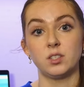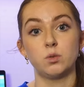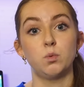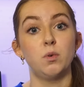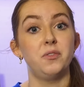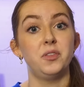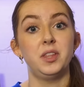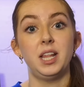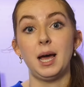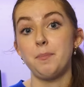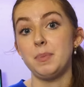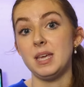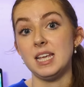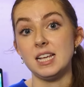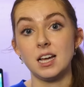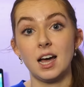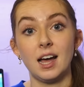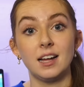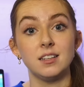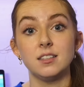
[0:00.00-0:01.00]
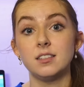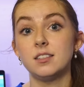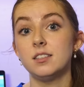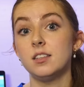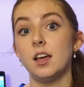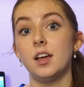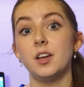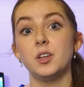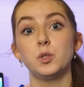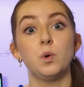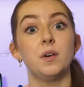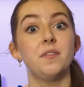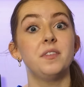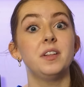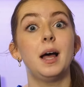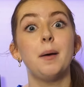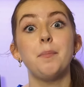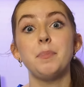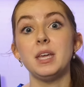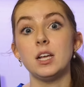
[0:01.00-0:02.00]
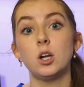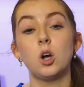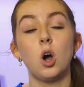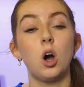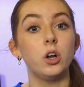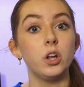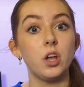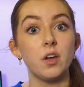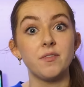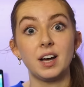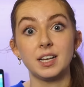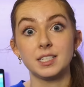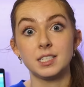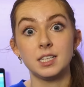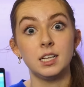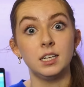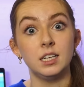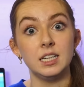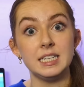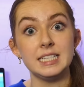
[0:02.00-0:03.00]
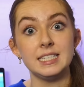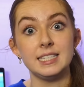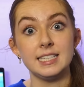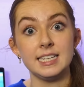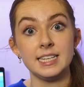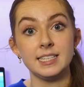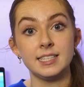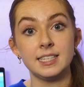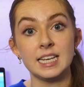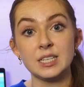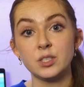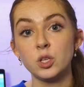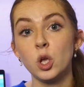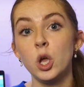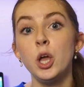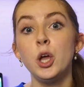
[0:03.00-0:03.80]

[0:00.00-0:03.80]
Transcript: whether that be cancers, whether that be cardiovascular diseases.